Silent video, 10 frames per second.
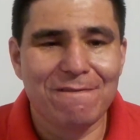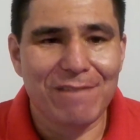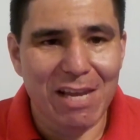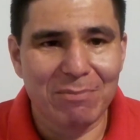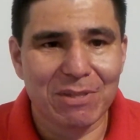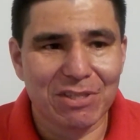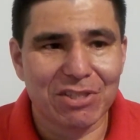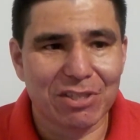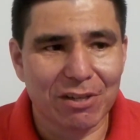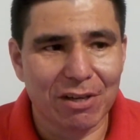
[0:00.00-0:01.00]

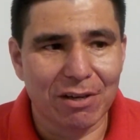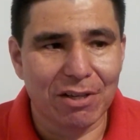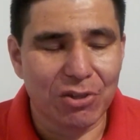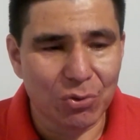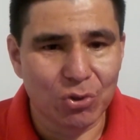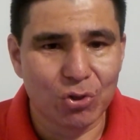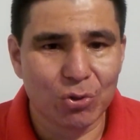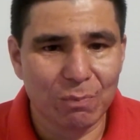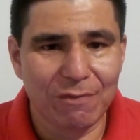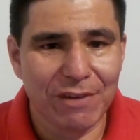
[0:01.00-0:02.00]
famous
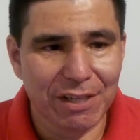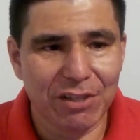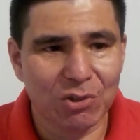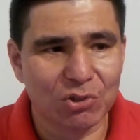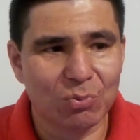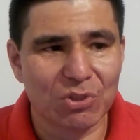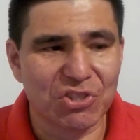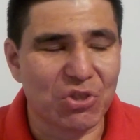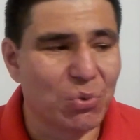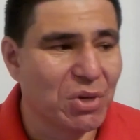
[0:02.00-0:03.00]
YouTube videos was
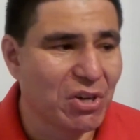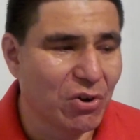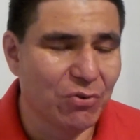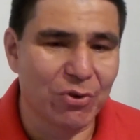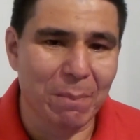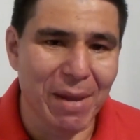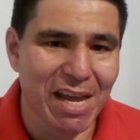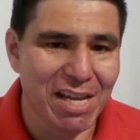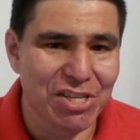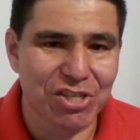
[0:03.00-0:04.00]
the
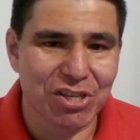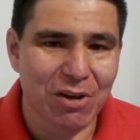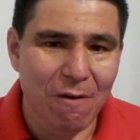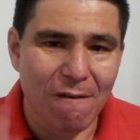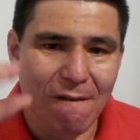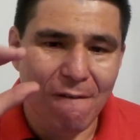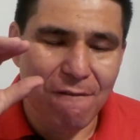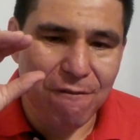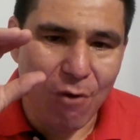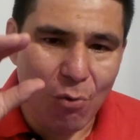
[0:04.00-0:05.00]
300-page
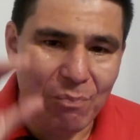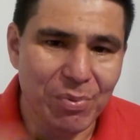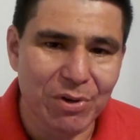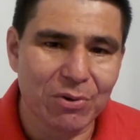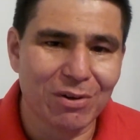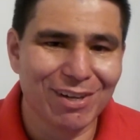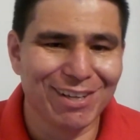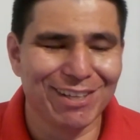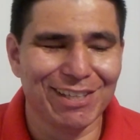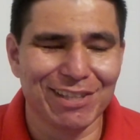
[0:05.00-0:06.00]
phone bill,
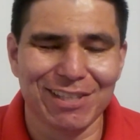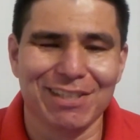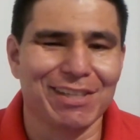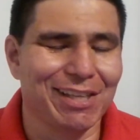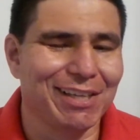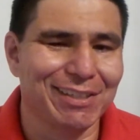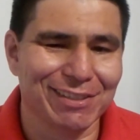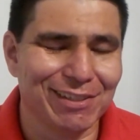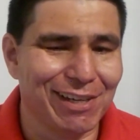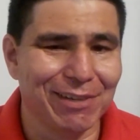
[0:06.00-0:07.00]
and
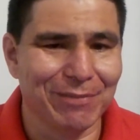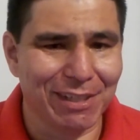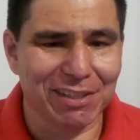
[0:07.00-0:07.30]
I man,